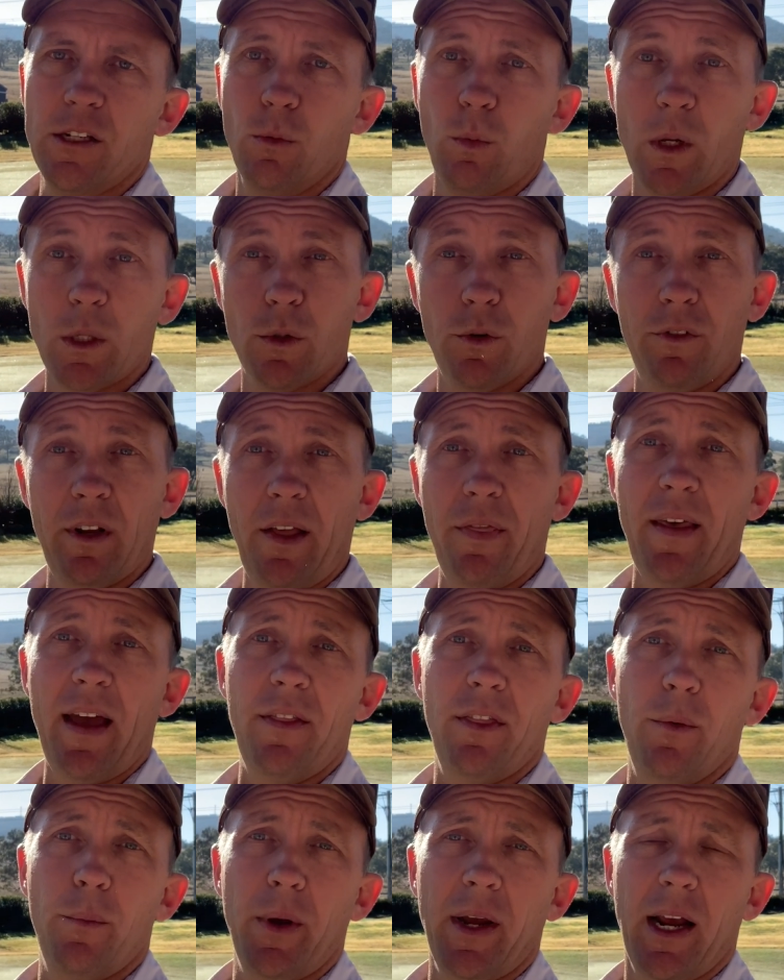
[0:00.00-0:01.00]
So once we've done
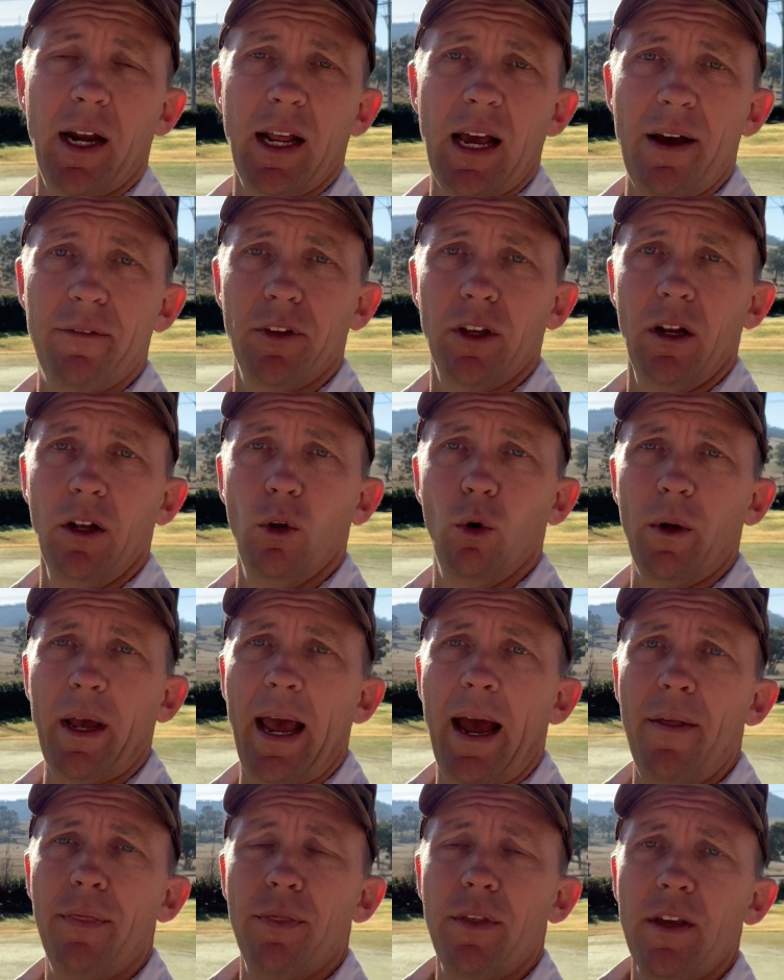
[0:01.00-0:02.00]
that, then we're gonna have a little look
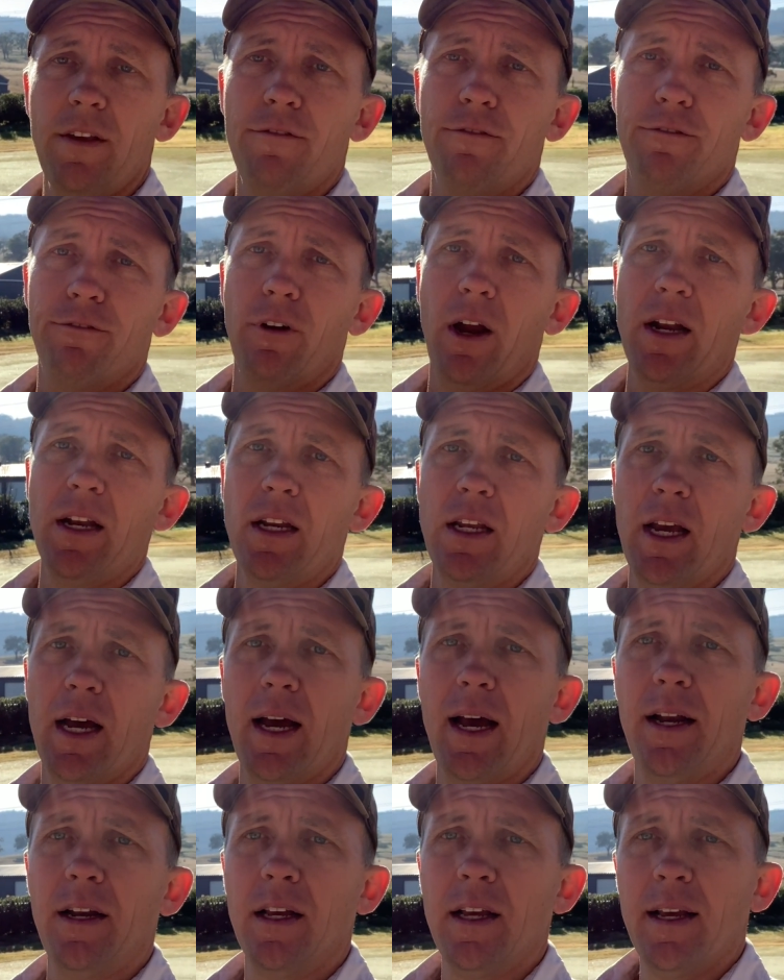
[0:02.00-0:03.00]
at the front
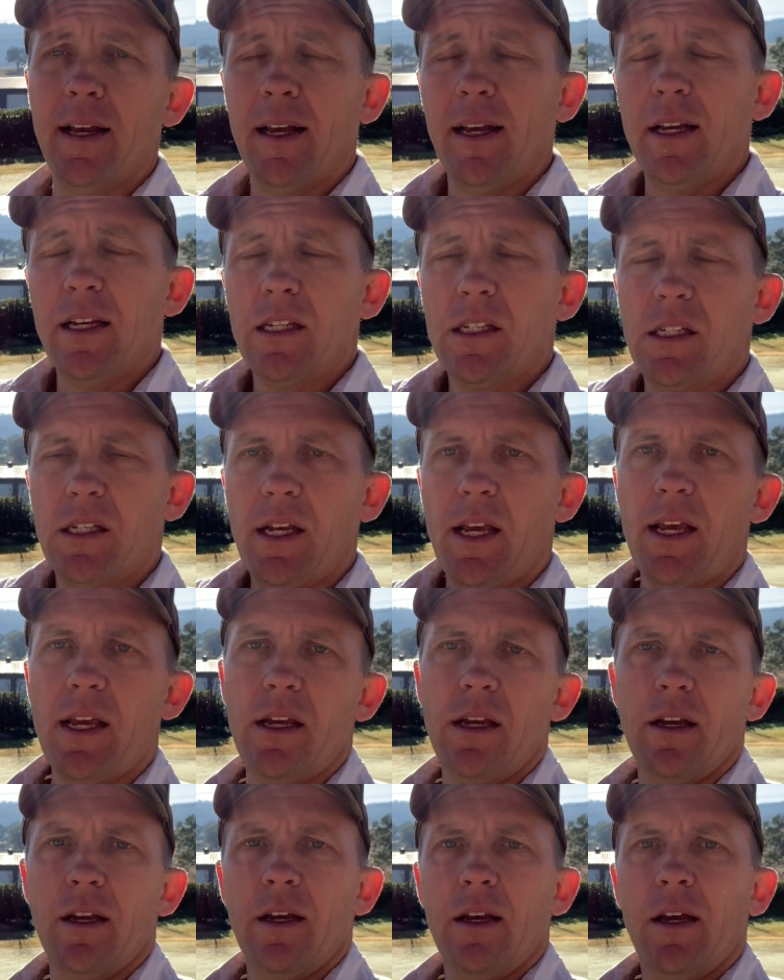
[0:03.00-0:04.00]
yard,
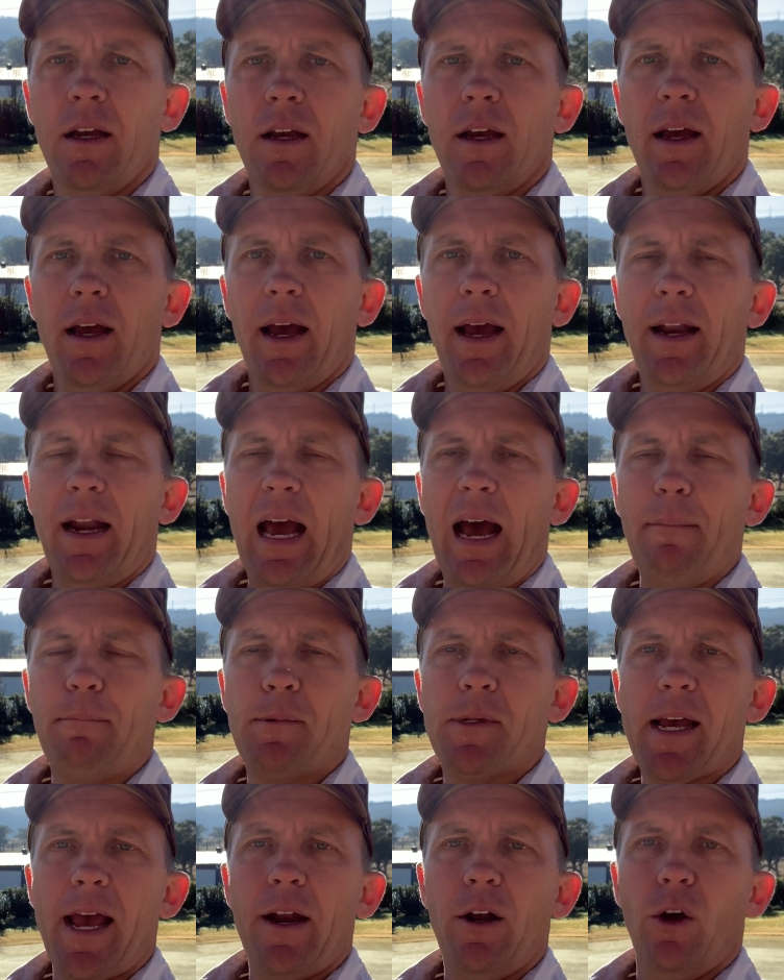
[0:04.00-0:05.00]
see an
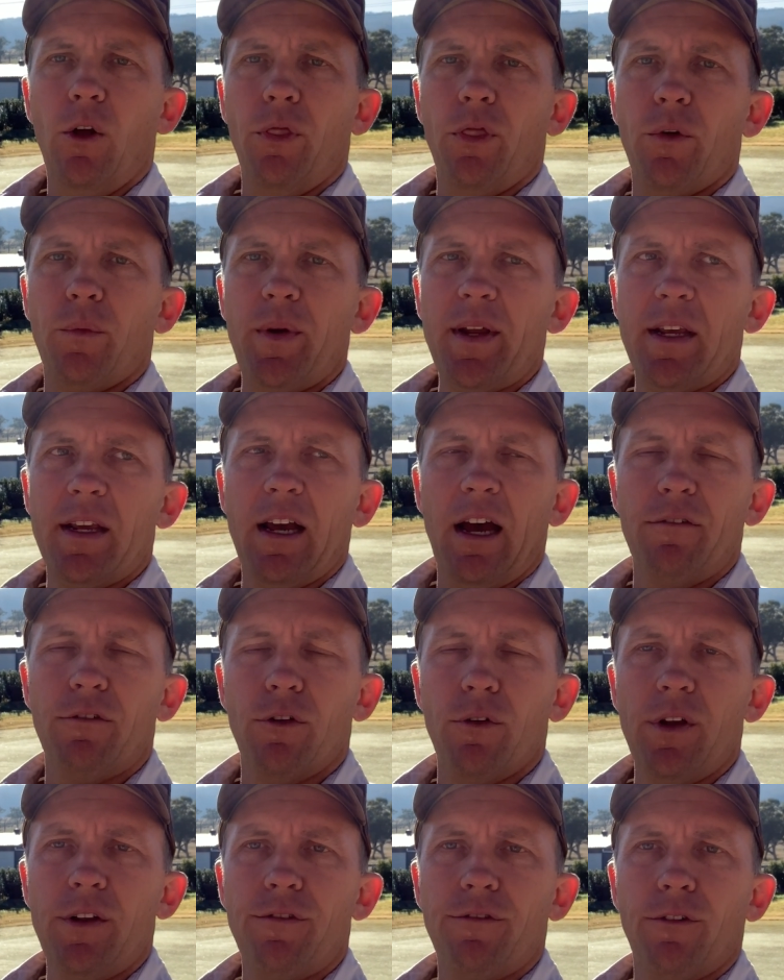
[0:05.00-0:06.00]
update on the
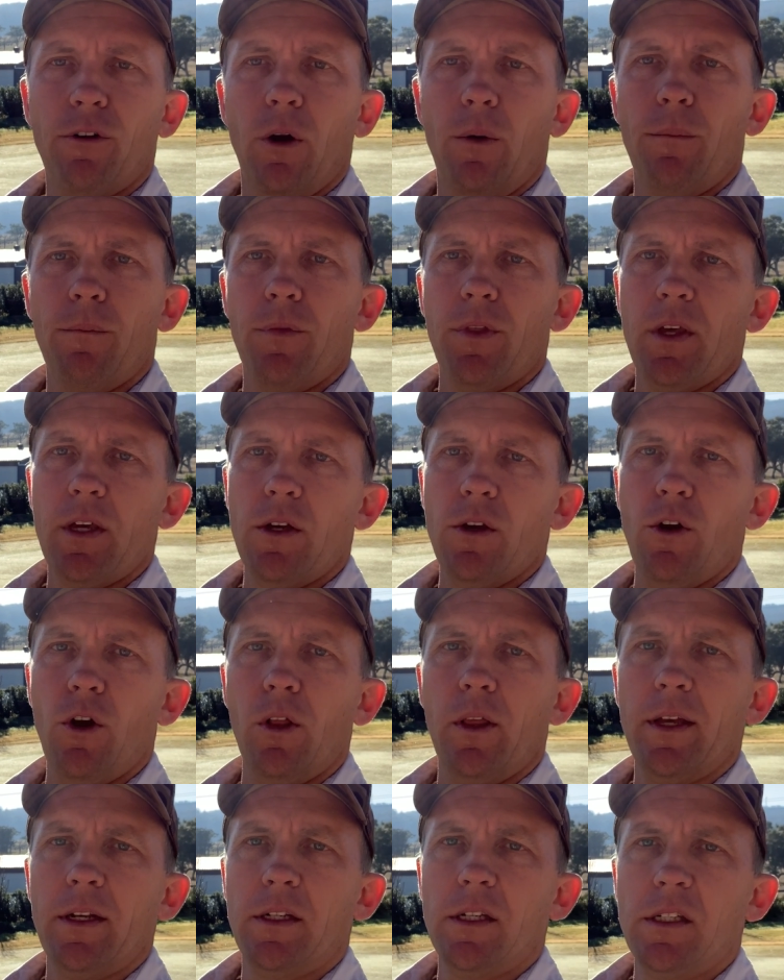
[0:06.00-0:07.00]
recovery from the
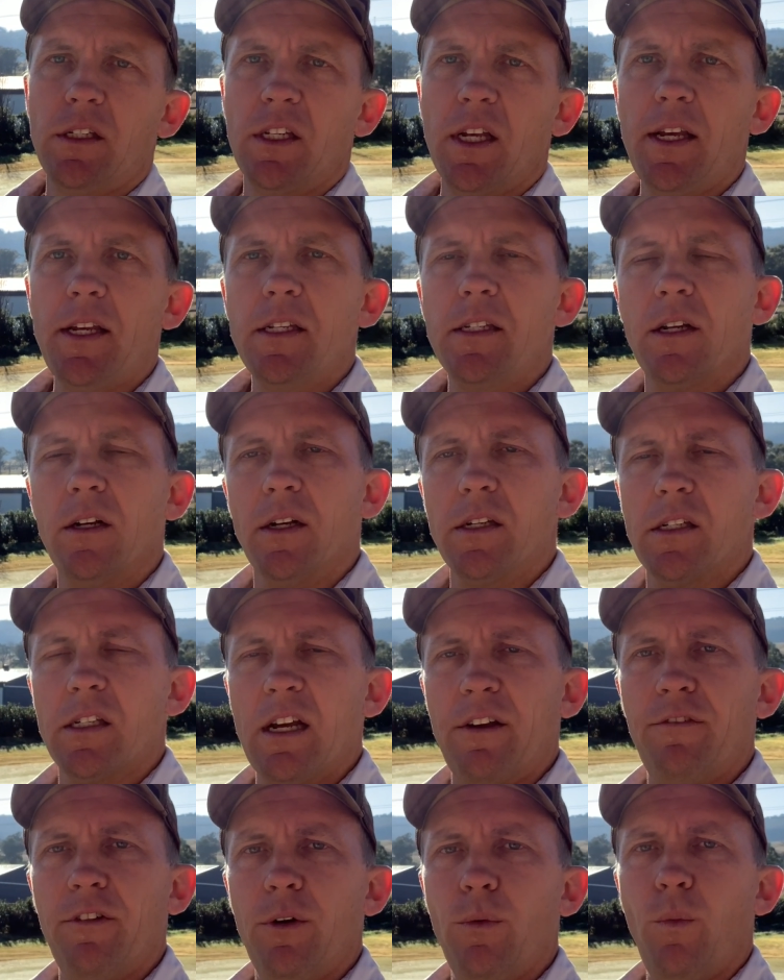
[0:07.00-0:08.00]
earlier disease that I
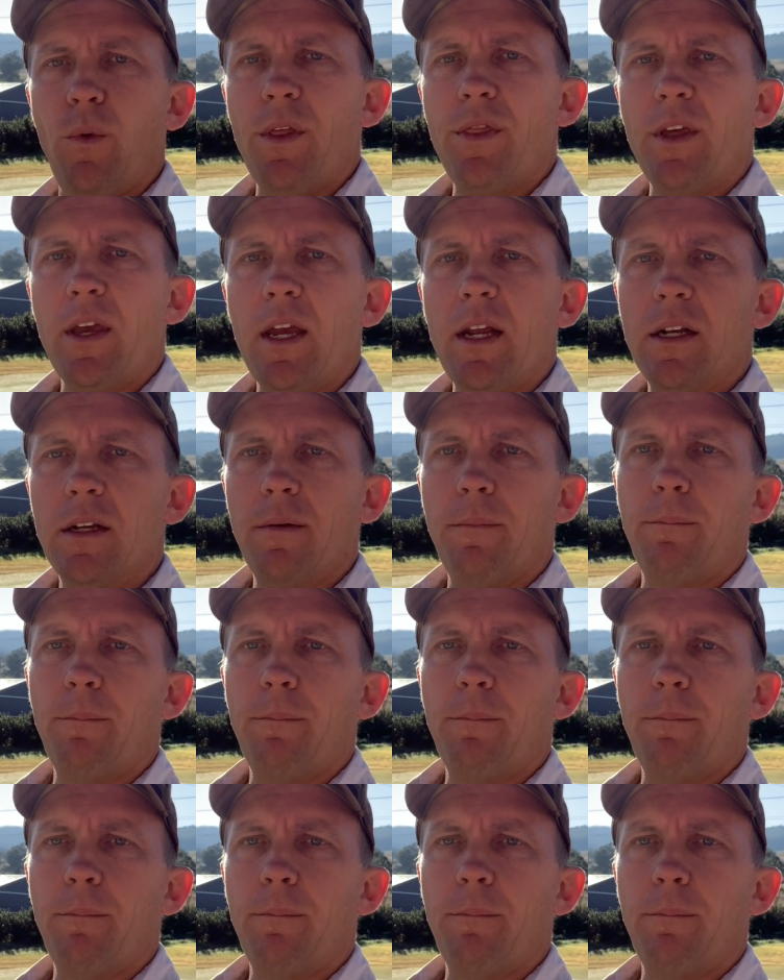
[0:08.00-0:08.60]
suffered with it.